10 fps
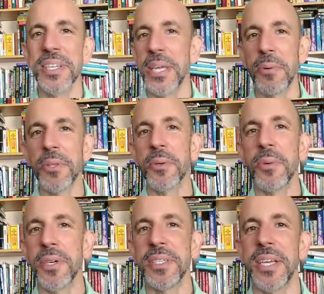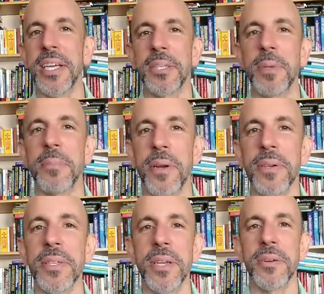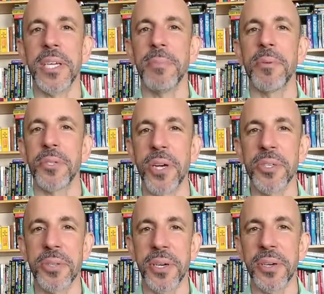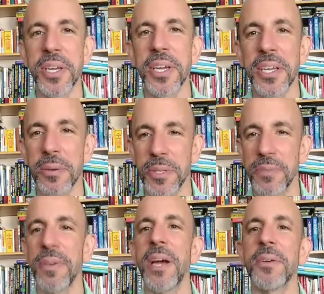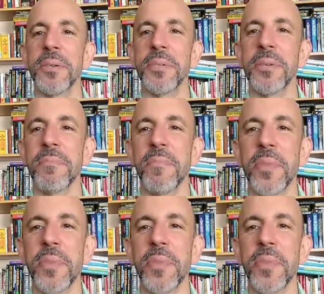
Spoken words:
They weren't the ones that got to be buried there and keep their treasure there. It was the pharaohs.